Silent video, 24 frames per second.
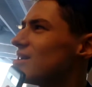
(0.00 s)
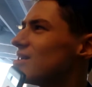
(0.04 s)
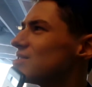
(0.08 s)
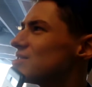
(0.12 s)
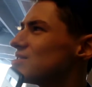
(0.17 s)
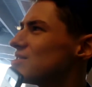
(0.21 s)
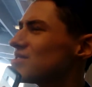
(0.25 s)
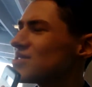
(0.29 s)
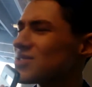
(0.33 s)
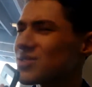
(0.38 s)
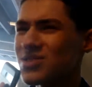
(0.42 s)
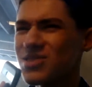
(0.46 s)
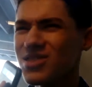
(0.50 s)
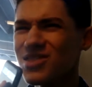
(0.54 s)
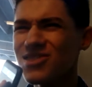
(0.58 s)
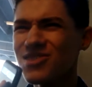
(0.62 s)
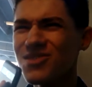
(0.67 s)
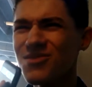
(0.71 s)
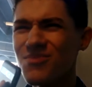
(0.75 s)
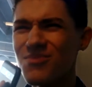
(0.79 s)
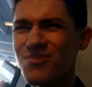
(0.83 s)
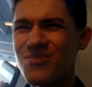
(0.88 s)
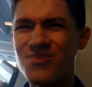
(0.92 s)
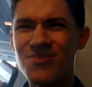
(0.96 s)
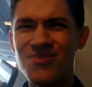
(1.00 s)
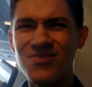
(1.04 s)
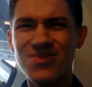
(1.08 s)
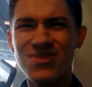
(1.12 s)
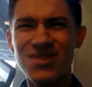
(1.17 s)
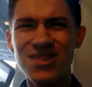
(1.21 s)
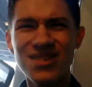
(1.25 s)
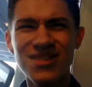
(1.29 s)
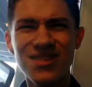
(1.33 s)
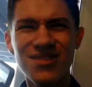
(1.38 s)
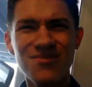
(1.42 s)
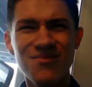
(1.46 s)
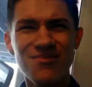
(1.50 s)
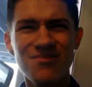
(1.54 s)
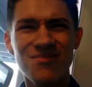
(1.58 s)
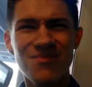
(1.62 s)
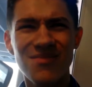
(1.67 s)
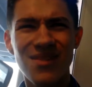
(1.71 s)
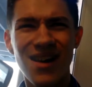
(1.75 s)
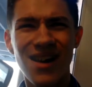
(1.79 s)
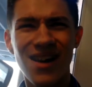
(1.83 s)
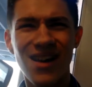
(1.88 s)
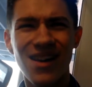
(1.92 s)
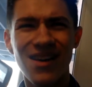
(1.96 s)
sy- system
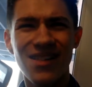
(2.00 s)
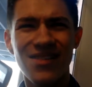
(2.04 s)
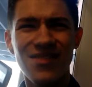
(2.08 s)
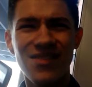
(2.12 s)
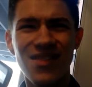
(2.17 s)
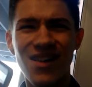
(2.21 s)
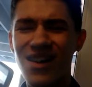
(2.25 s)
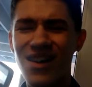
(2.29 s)
system uh,